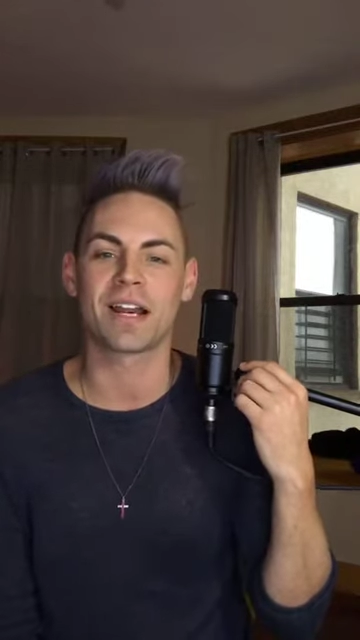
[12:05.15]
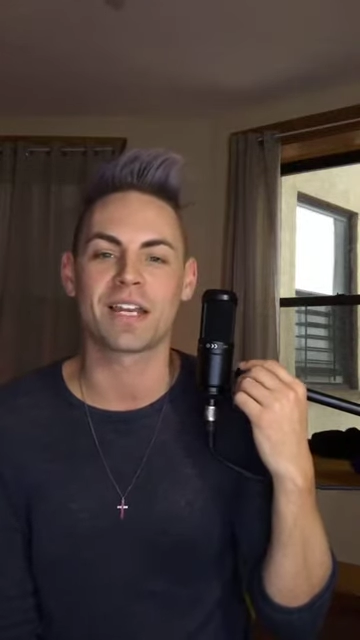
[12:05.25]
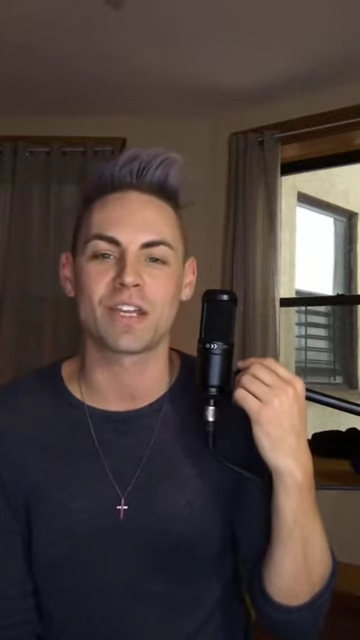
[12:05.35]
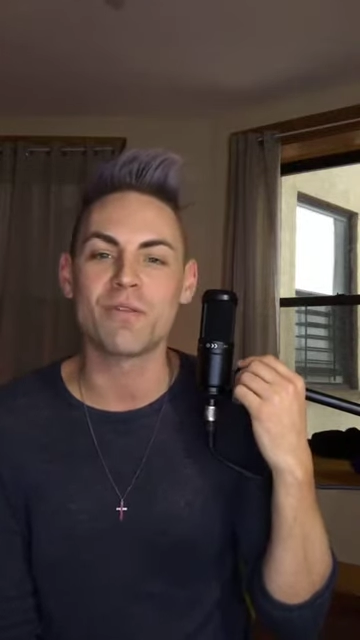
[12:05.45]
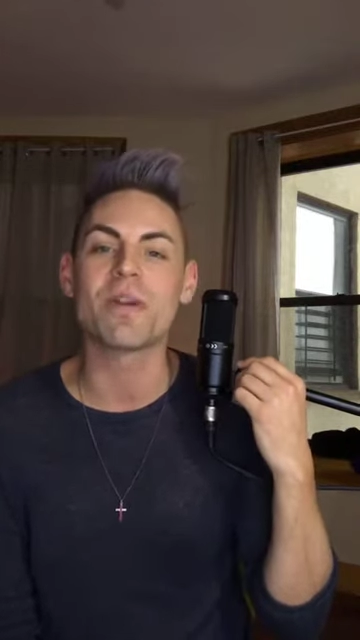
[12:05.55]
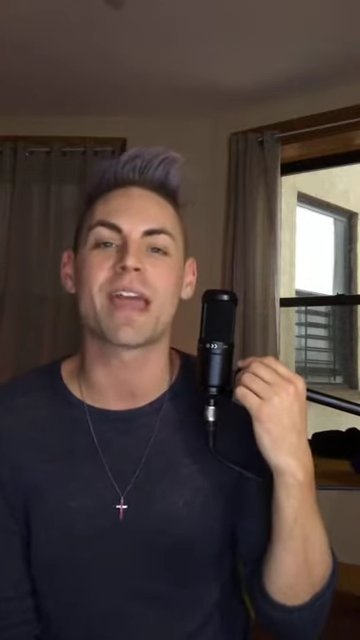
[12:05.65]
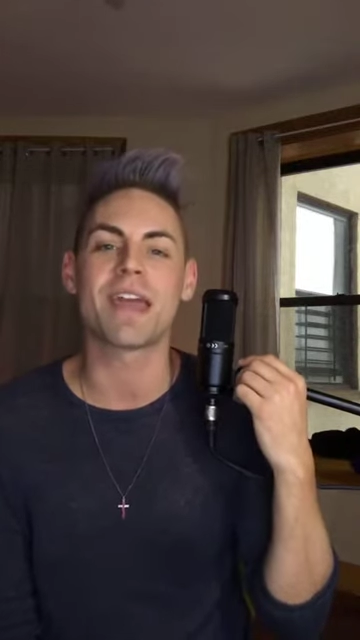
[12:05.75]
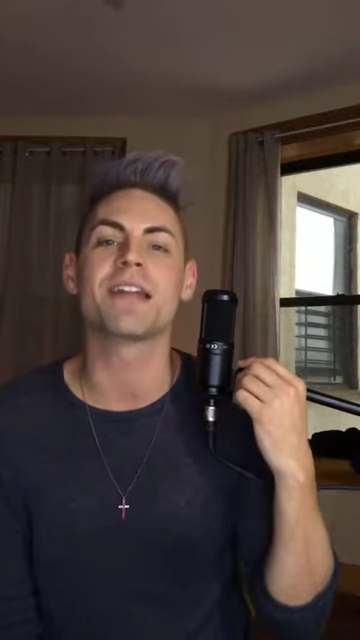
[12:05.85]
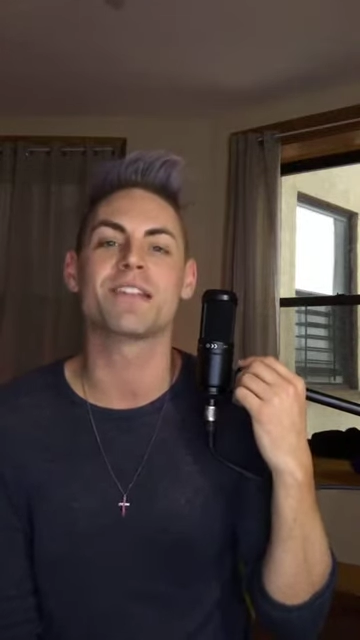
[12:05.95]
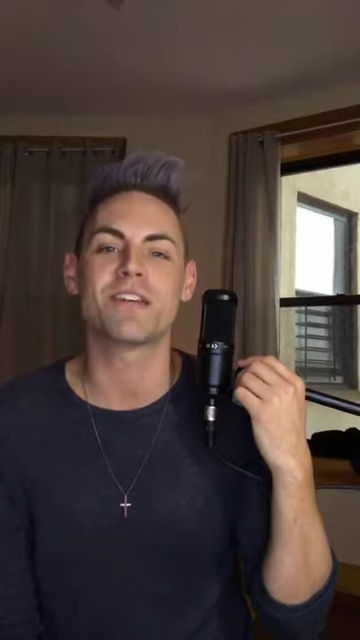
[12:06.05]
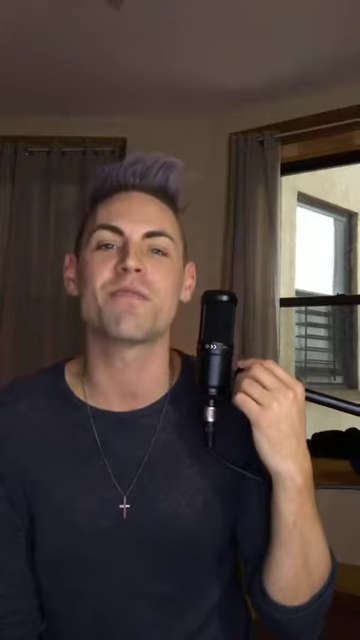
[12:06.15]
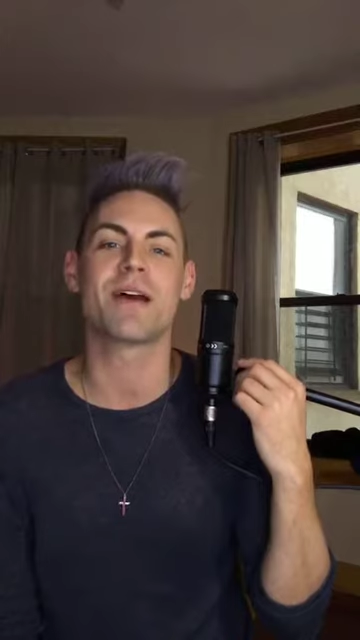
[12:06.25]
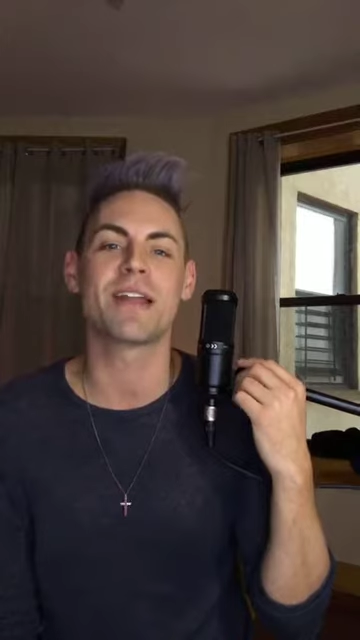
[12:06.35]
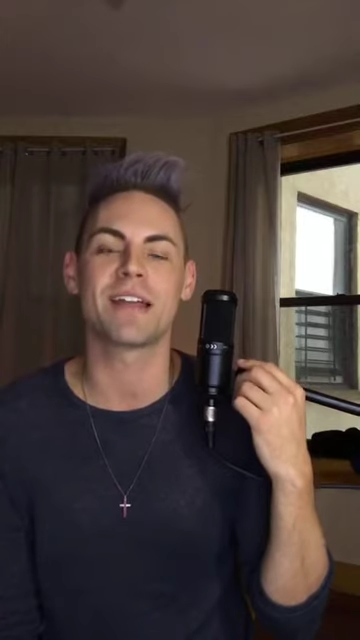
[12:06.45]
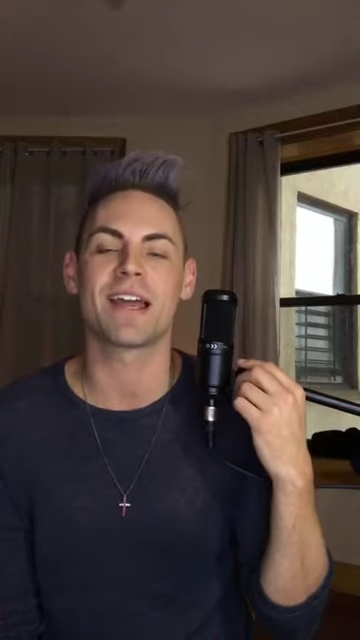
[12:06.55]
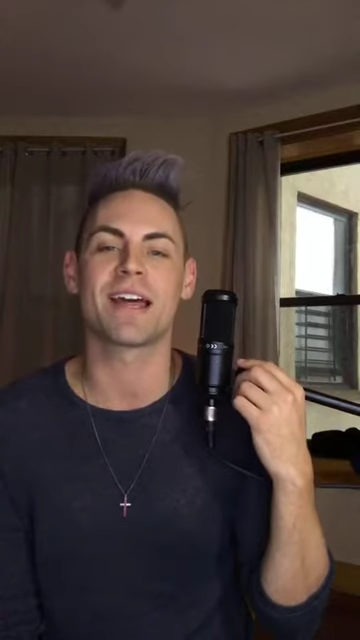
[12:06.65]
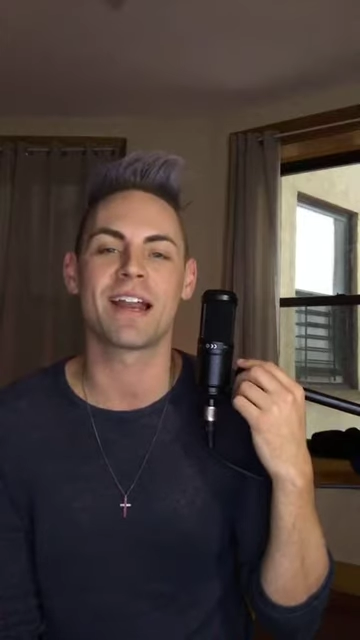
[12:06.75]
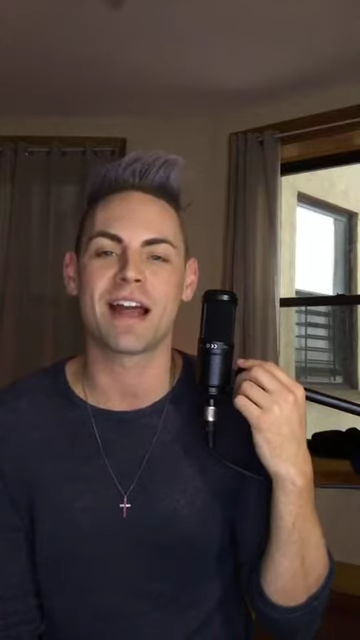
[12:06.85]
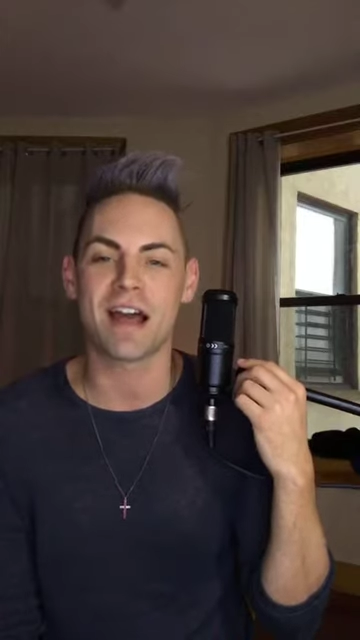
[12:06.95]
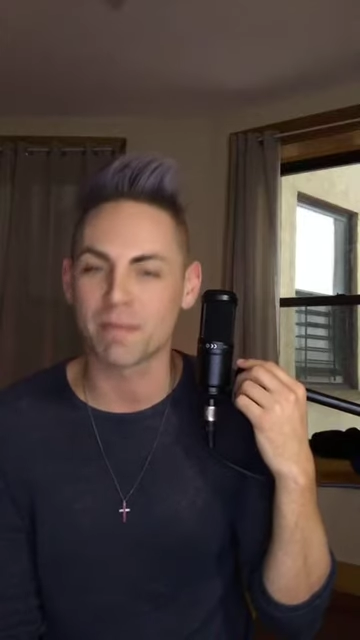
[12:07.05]
and you can do it,
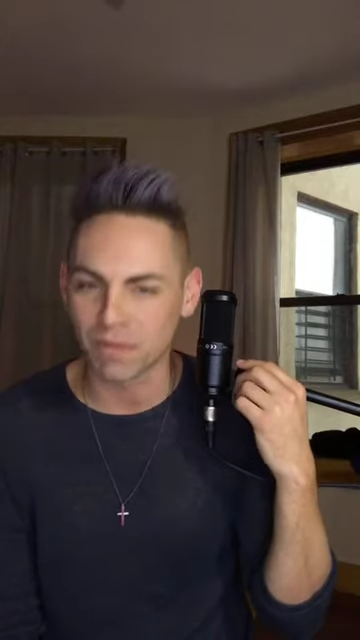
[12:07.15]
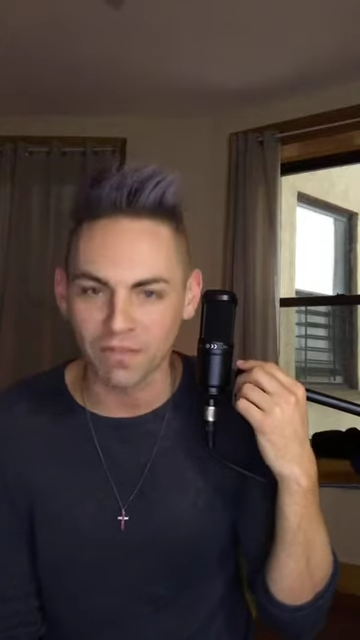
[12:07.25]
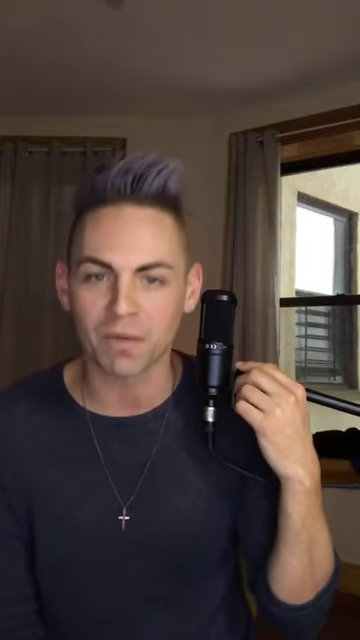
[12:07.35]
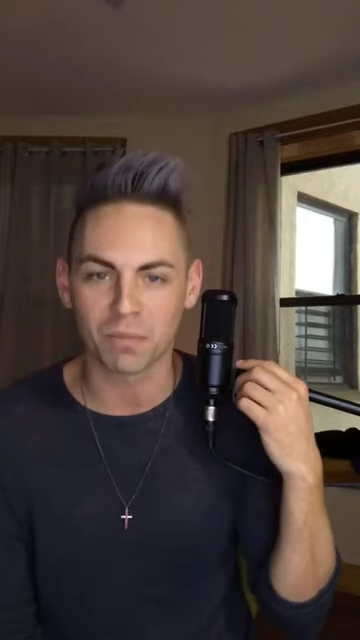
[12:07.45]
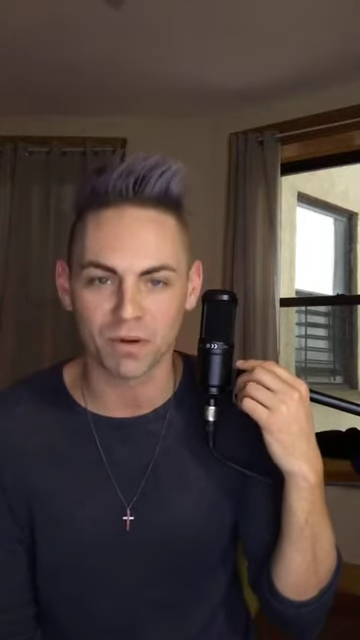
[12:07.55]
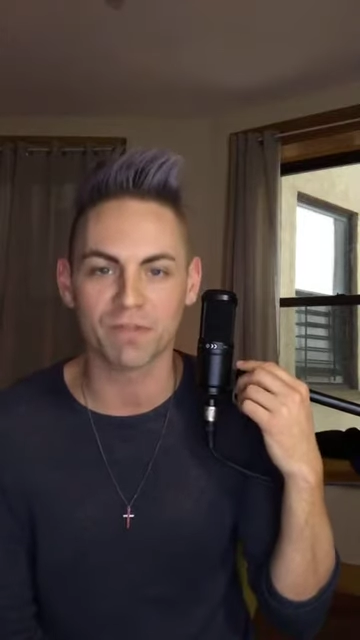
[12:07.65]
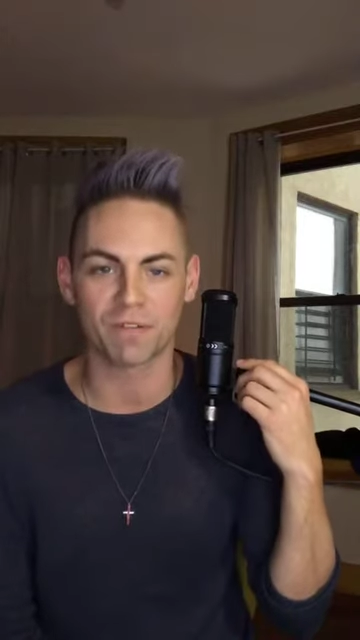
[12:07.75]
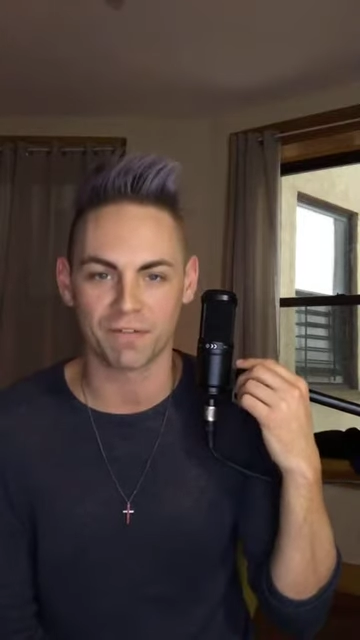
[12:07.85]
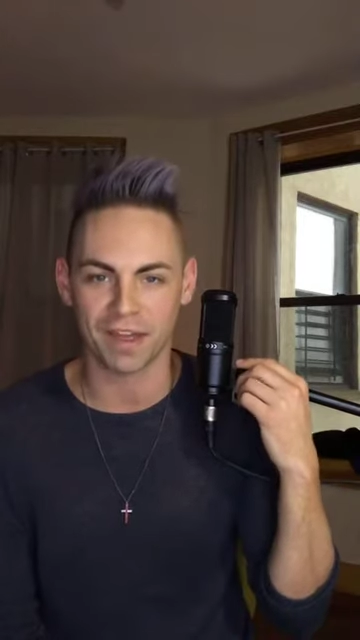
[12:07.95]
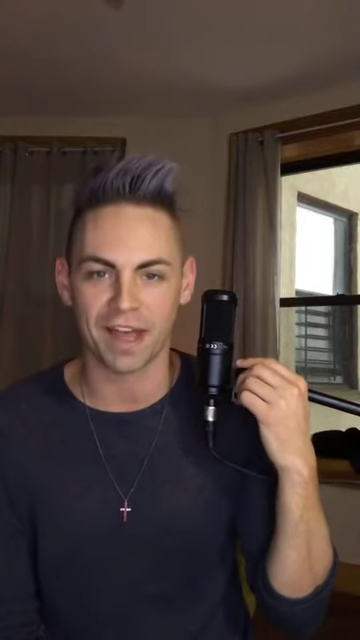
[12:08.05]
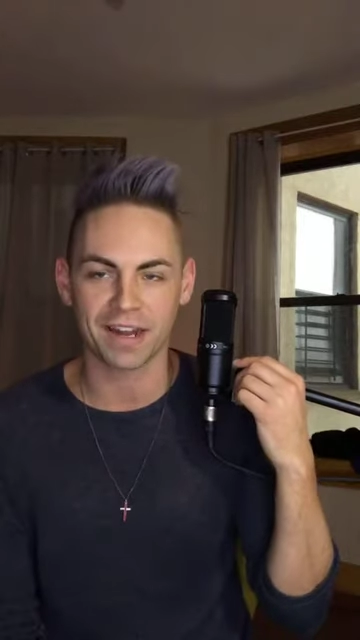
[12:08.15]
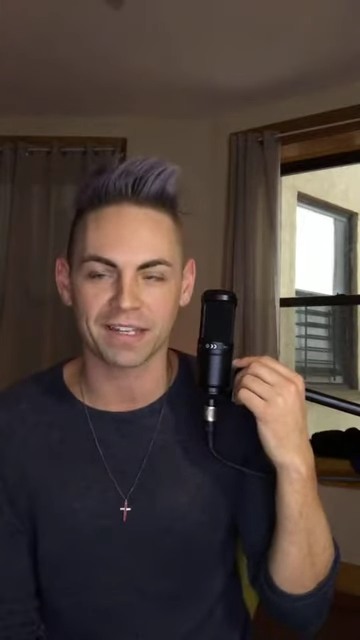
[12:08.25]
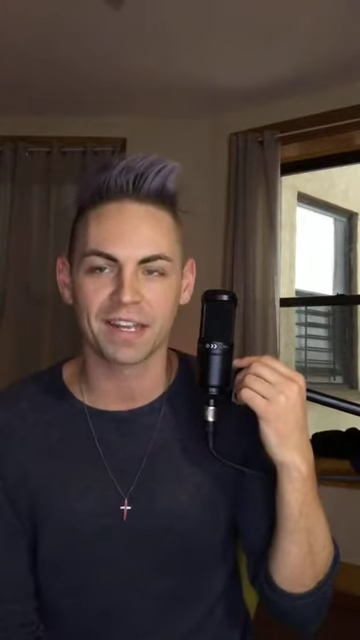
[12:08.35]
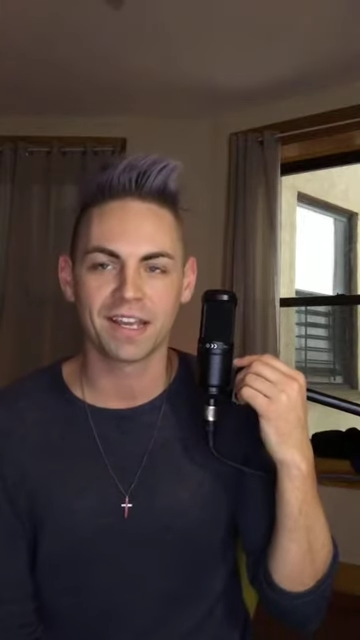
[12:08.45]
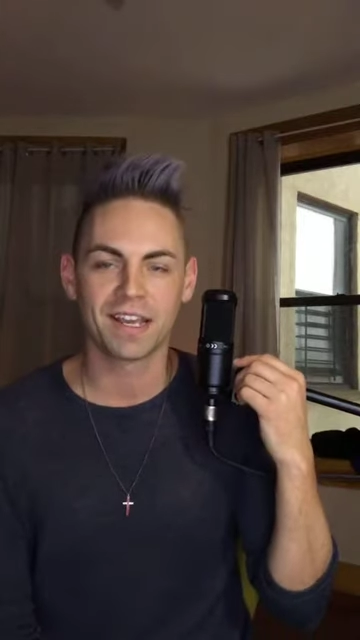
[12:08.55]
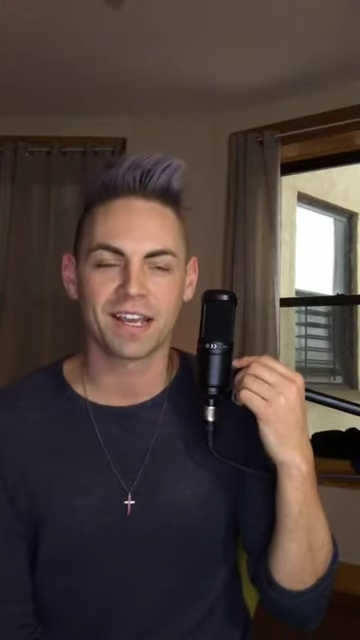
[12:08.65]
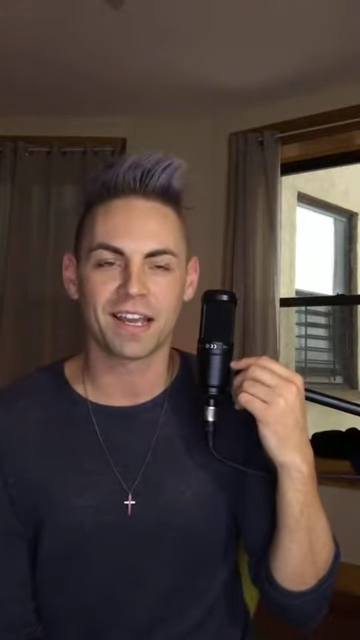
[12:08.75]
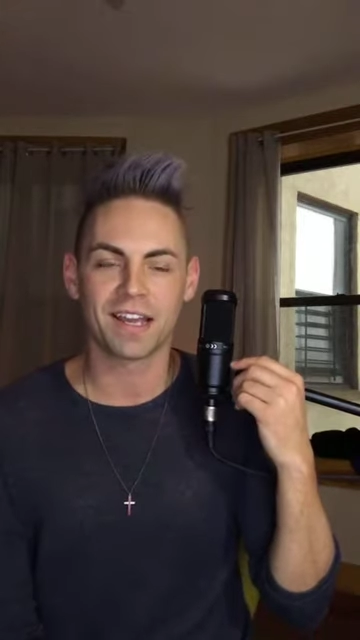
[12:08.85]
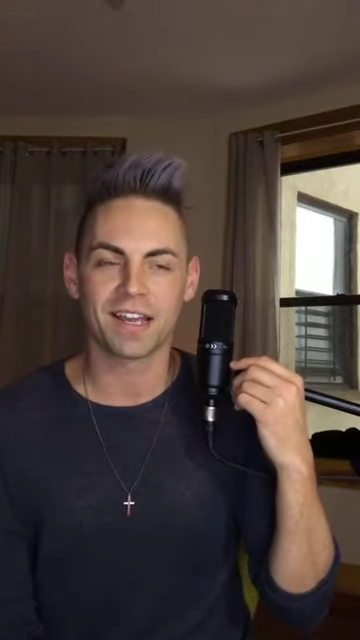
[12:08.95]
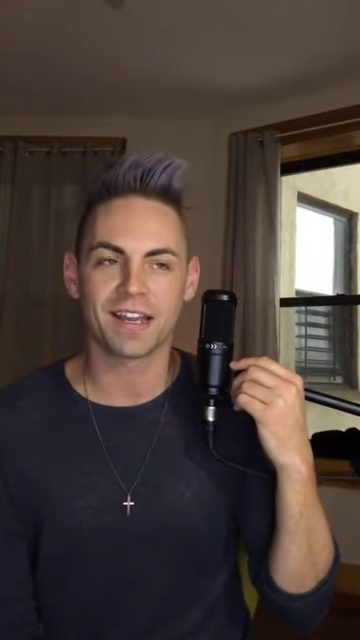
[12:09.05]
and I'm living proof of that.
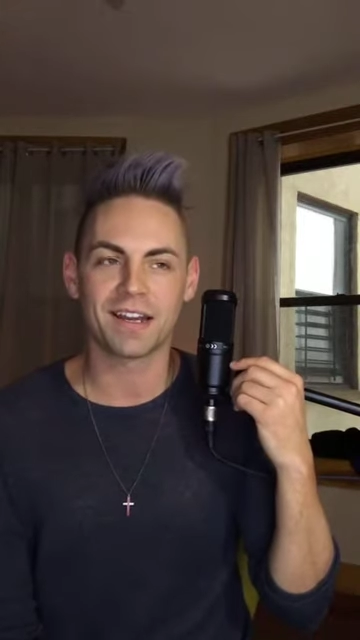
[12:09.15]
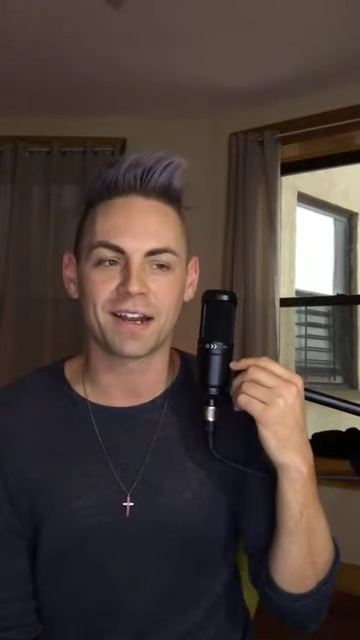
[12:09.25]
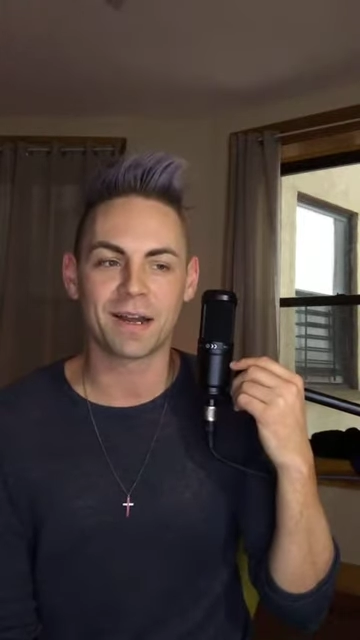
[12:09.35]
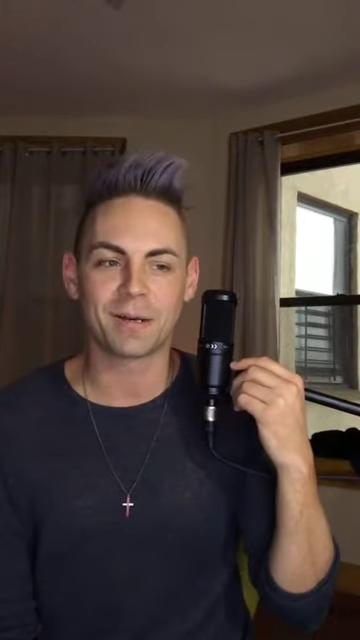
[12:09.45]
And